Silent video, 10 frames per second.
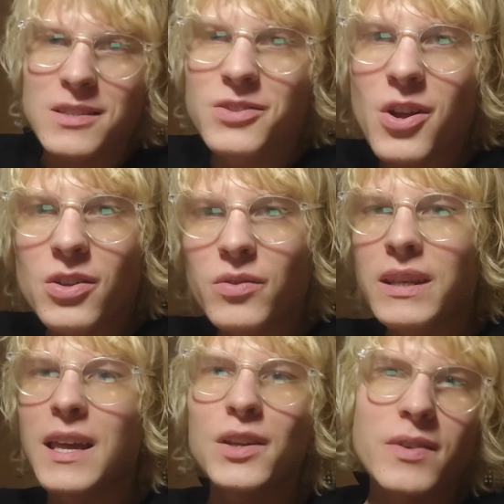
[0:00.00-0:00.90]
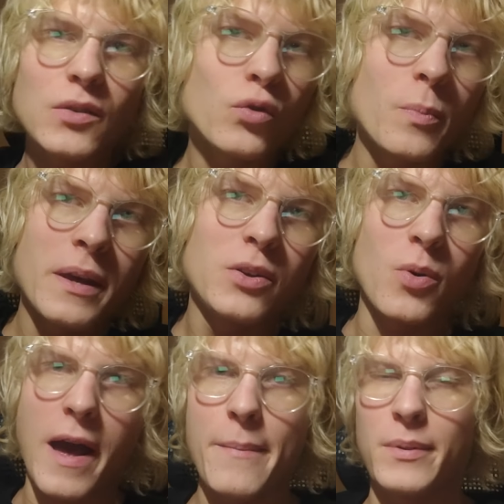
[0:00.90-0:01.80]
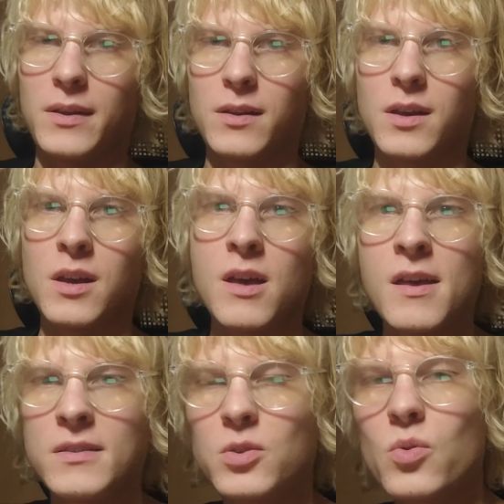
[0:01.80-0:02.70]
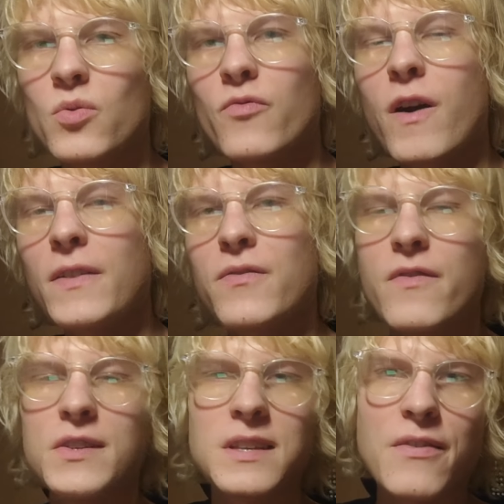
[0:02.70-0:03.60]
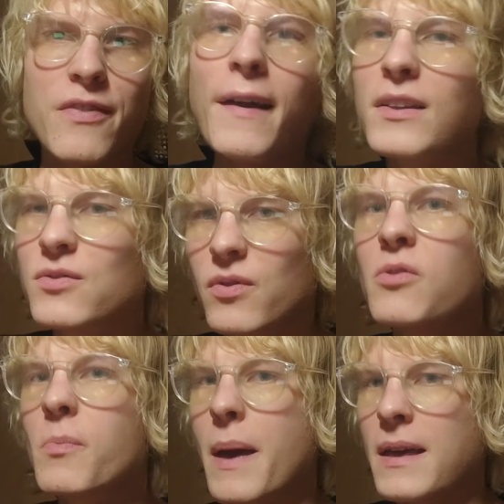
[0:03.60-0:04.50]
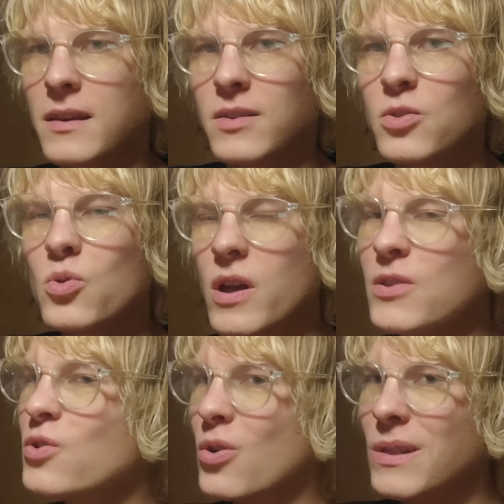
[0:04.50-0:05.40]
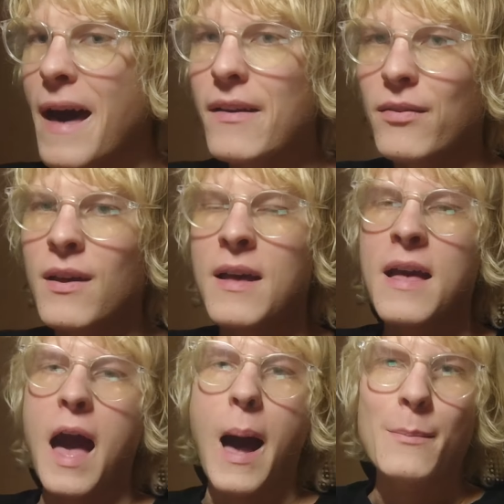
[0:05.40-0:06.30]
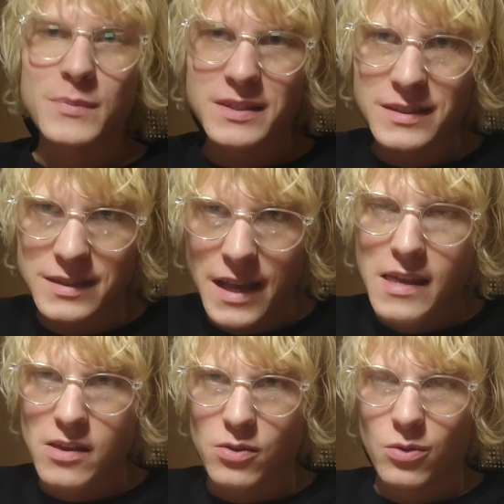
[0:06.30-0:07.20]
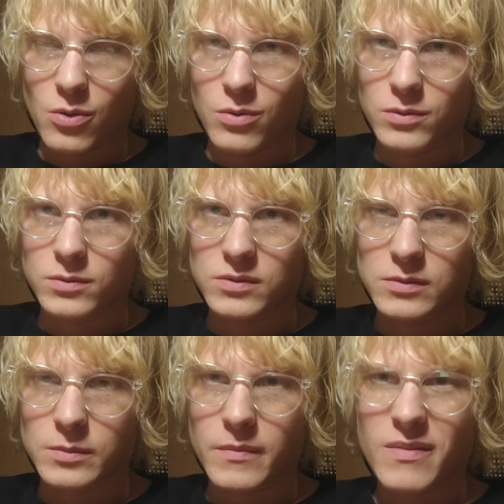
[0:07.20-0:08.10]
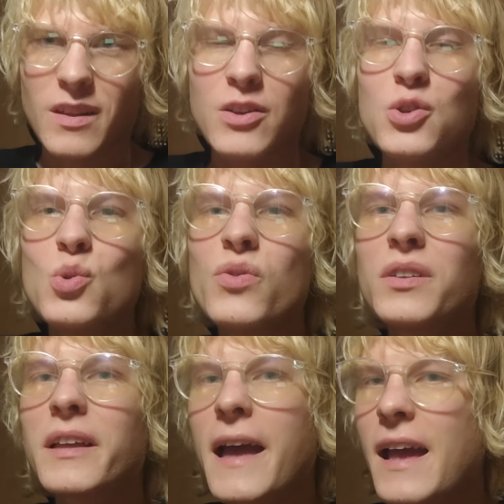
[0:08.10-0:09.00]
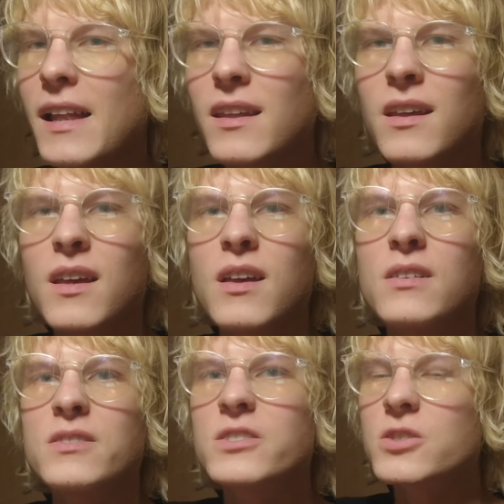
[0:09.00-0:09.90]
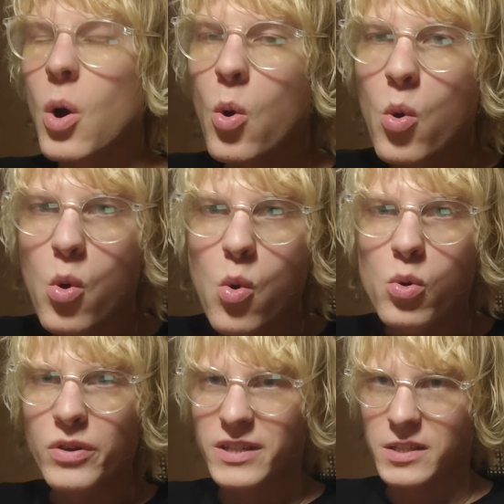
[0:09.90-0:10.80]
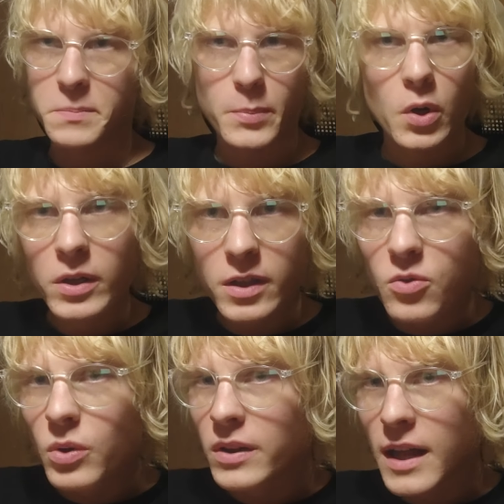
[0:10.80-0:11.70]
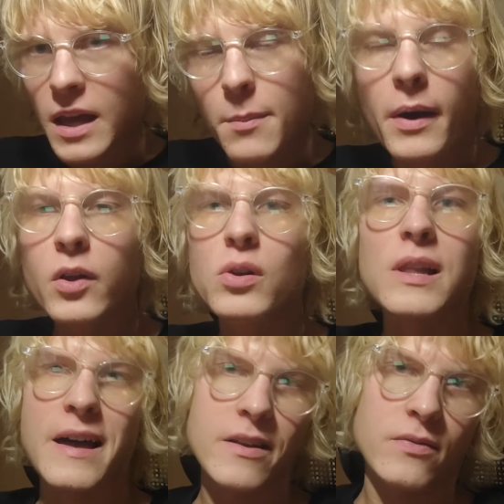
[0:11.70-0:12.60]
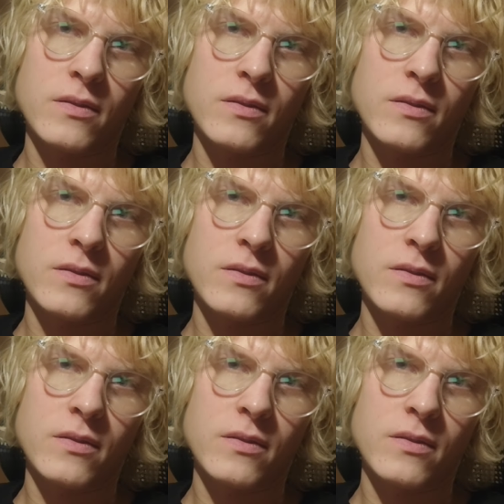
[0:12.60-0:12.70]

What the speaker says: not the case that will make you happy. So what this effects will make you in your life, I'm saying you will get so disappointed one day by your life,